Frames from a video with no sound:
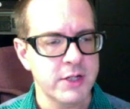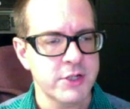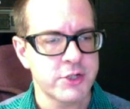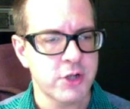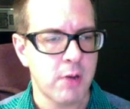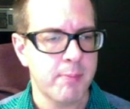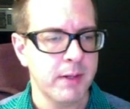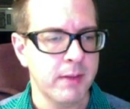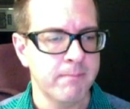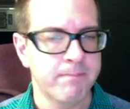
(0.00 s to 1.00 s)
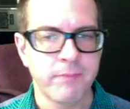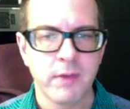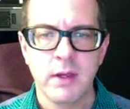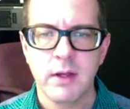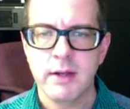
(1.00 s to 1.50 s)
Sharpen.
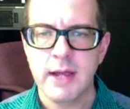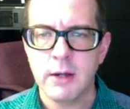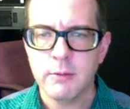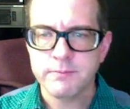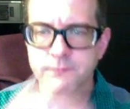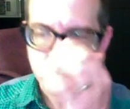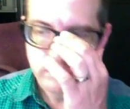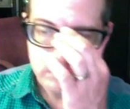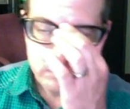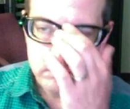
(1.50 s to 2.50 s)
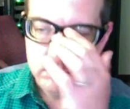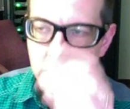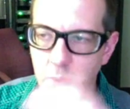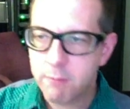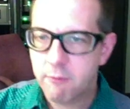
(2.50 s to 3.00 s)
Now,
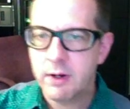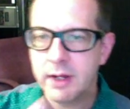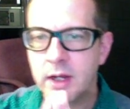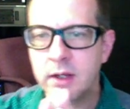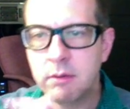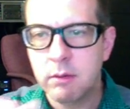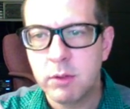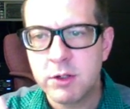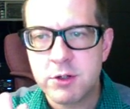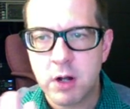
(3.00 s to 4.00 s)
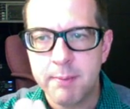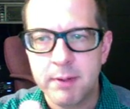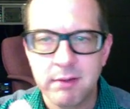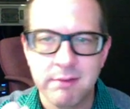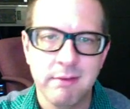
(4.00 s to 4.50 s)
before I get into it, what
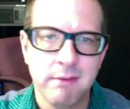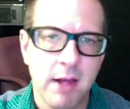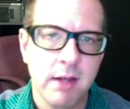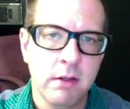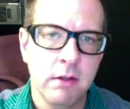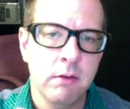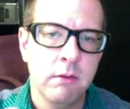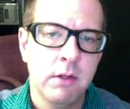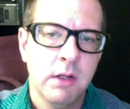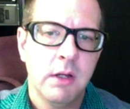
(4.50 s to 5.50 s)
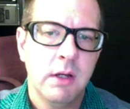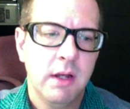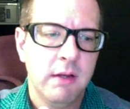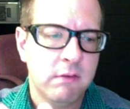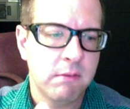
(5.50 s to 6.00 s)
Sharpen is designed to do
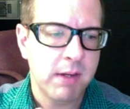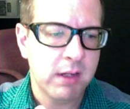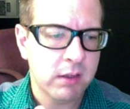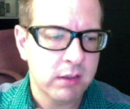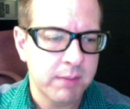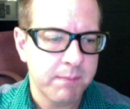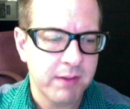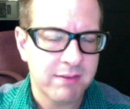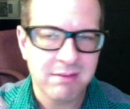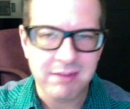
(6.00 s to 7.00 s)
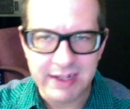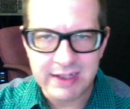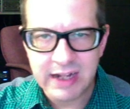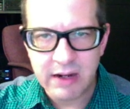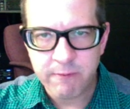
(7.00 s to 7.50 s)
is to make a clip that's
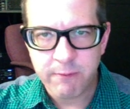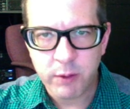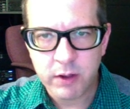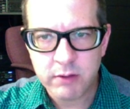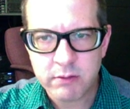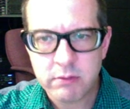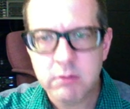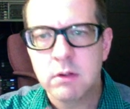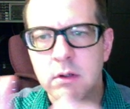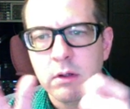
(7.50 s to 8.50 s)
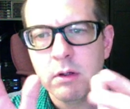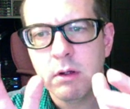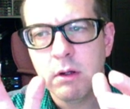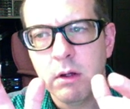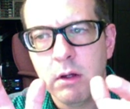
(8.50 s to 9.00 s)
slightly out of focus,
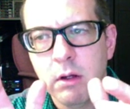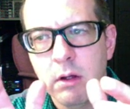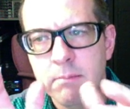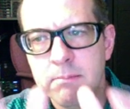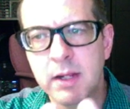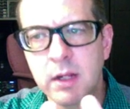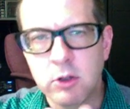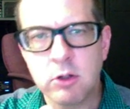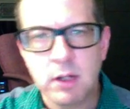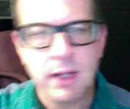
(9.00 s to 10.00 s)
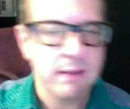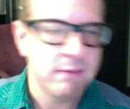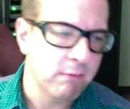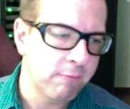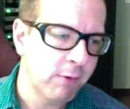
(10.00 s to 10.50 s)
make it look like
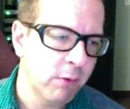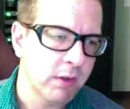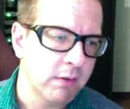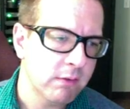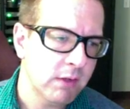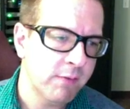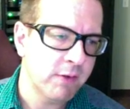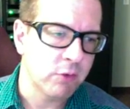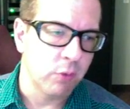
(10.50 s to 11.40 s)
it's in focus. If it's